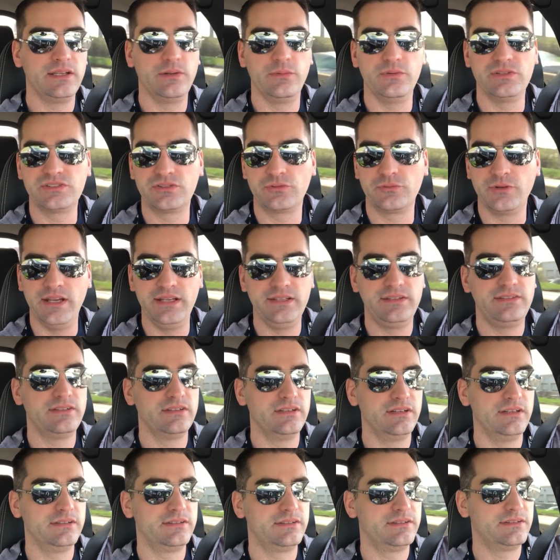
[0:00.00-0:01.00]
It was great
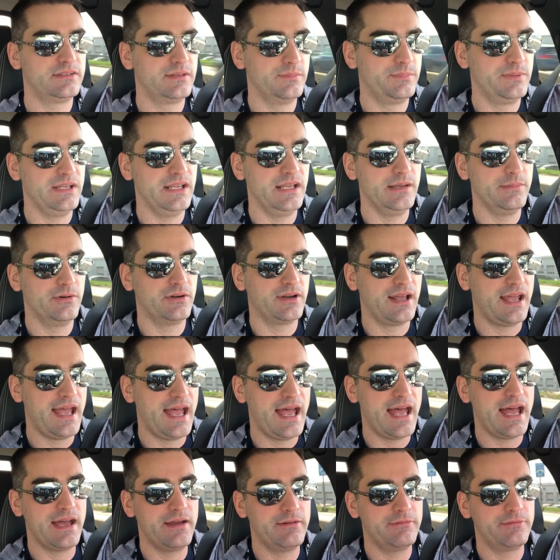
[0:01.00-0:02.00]
to, to be able to
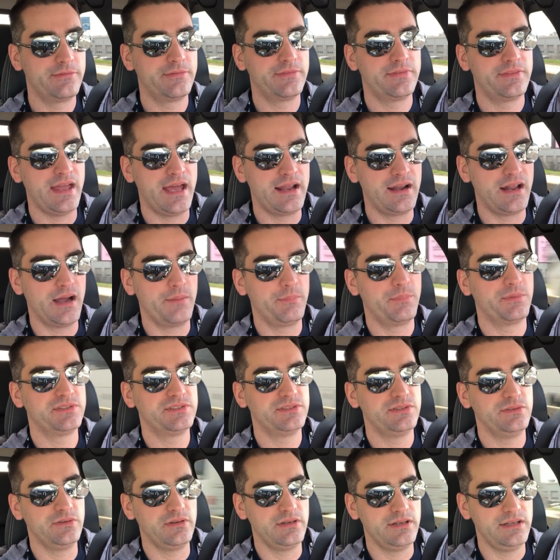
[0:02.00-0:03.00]
have that
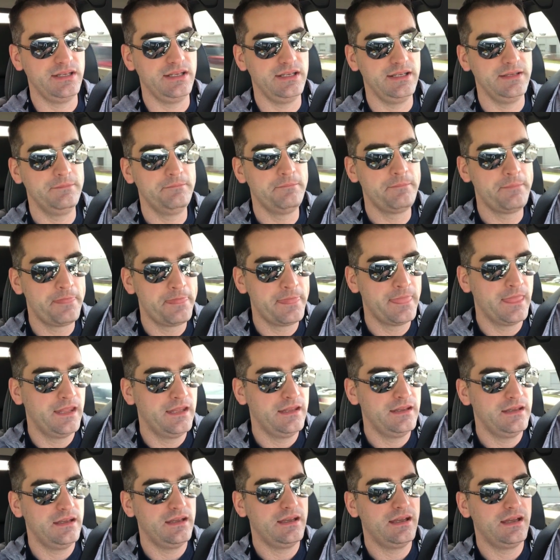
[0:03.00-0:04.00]
opportunity
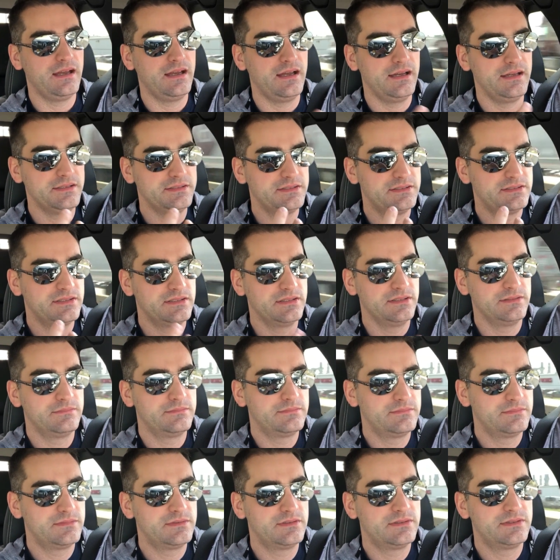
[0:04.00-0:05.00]
uh, to,
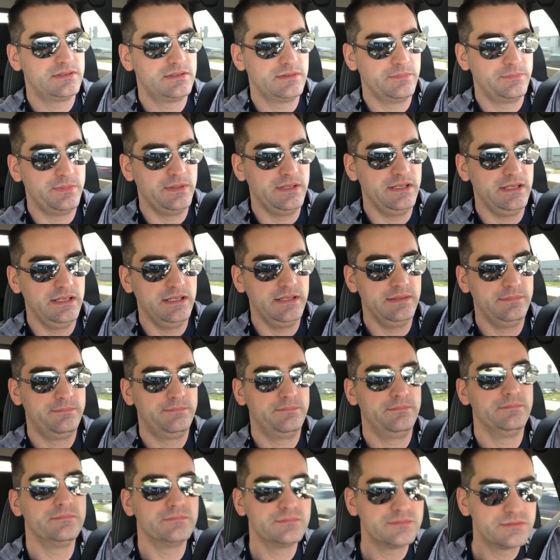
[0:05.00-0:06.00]
to be
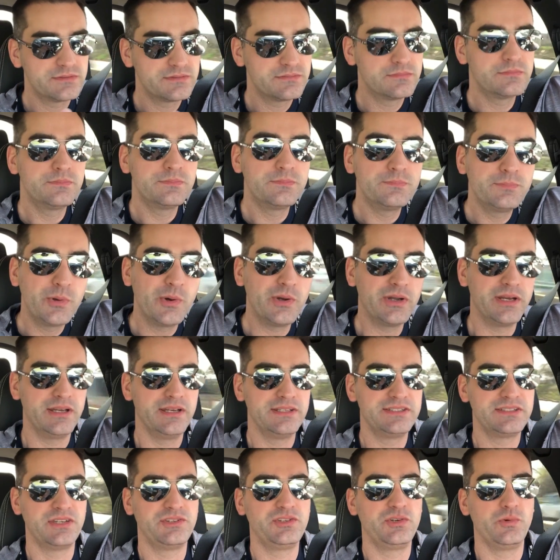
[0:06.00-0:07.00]
put in
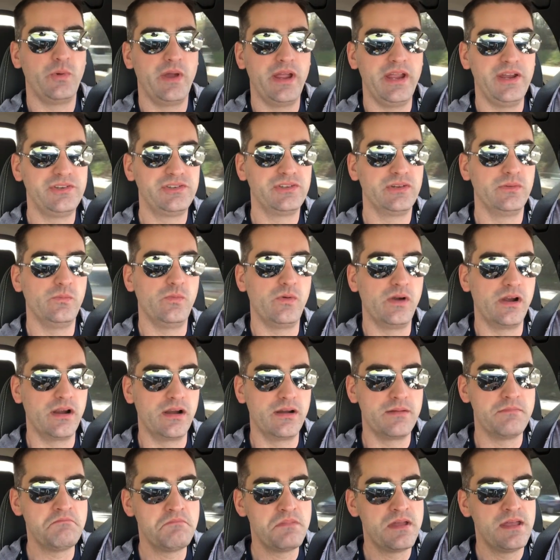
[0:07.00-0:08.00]
a situation
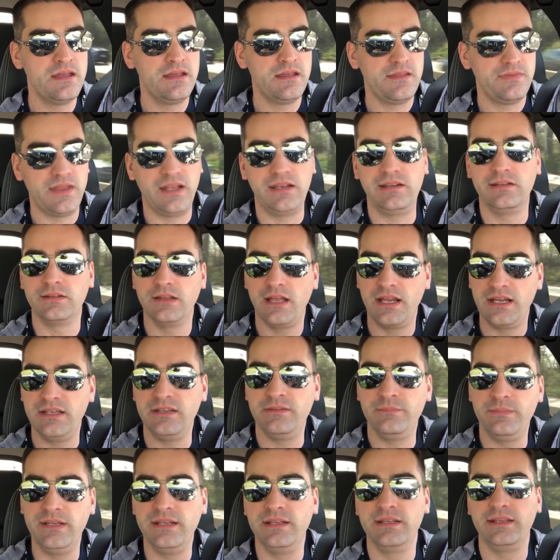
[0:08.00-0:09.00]
where that
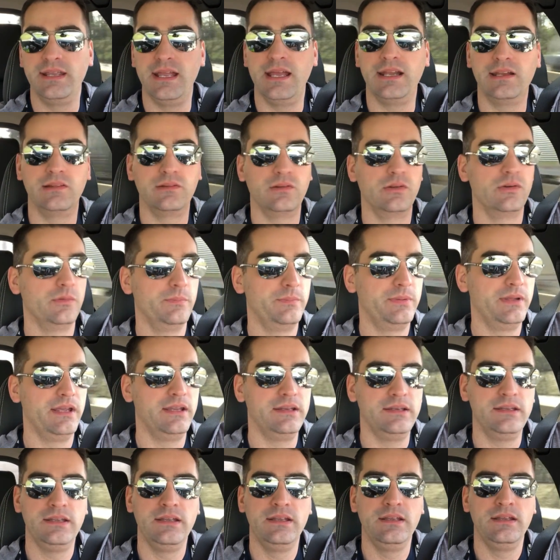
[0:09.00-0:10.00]
enlightened me again a little
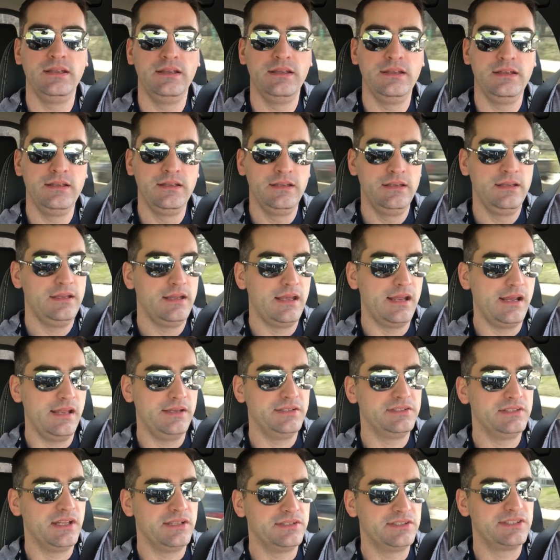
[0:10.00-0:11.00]
bit
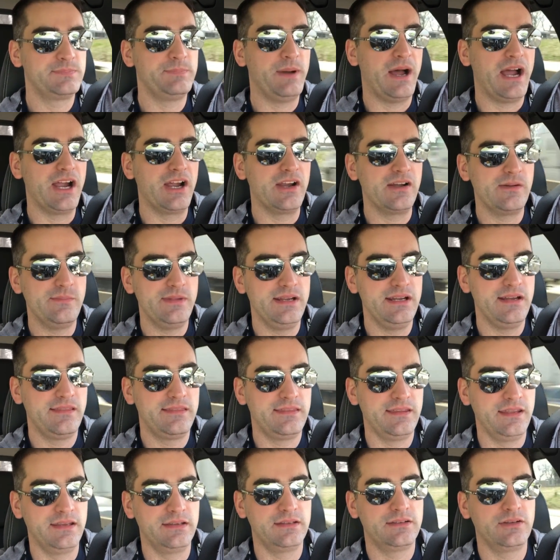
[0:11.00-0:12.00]
and it inspired me to
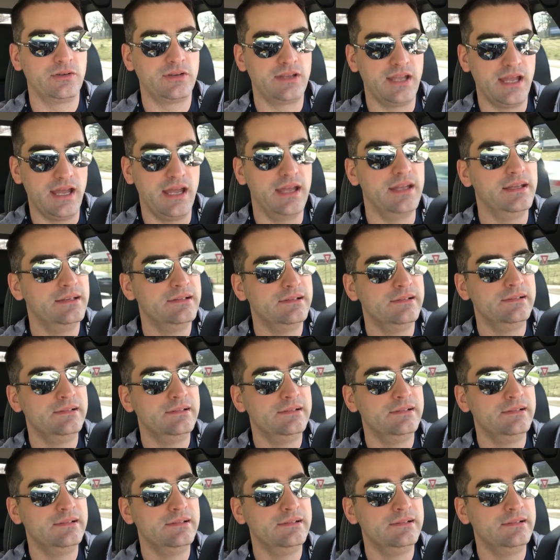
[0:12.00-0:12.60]
think, okay,